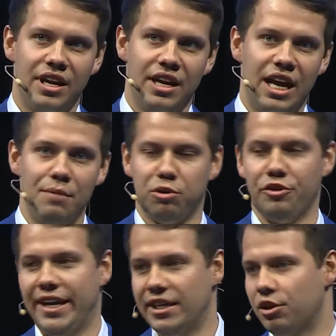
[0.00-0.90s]

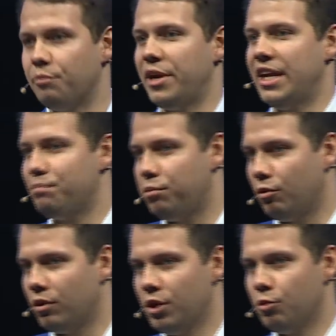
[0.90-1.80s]
employees or
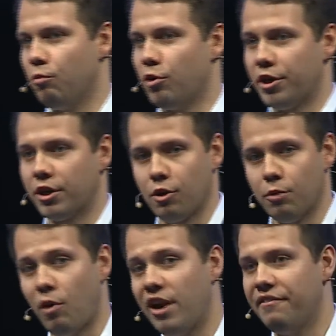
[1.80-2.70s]
people who work on
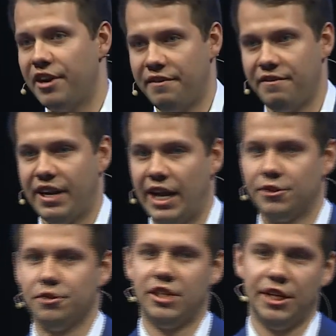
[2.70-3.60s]
one
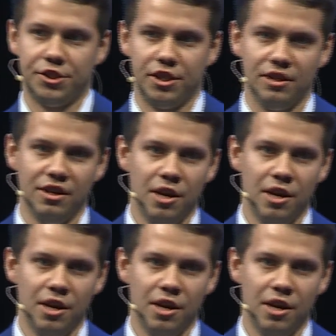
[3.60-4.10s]
verification session,